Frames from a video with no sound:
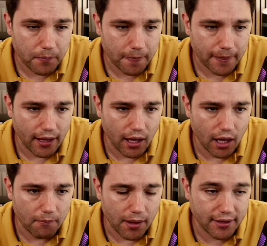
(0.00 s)

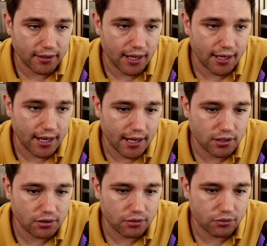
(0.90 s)
I think the idea is
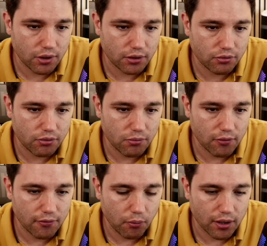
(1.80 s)
try to remove
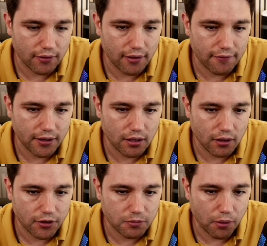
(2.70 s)
one of the defender of
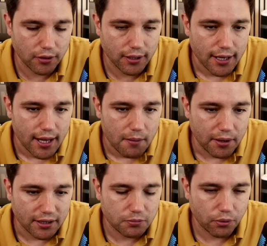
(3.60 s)
this pawn. But at
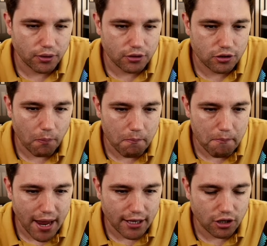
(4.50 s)
this point, there is not
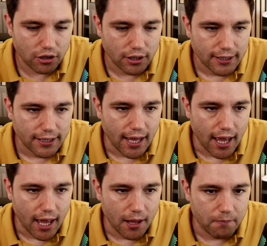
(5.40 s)
major
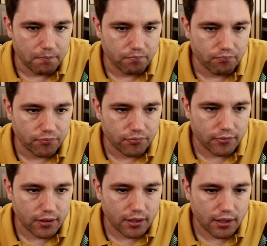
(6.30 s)
kind
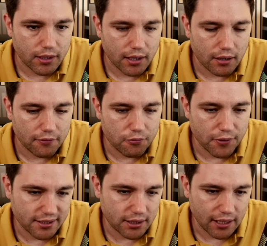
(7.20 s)
of
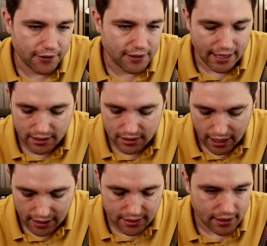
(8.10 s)
risk if he takes
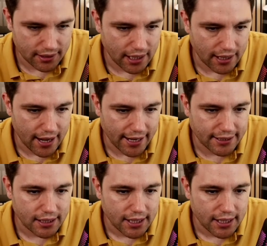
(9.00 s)
that knight.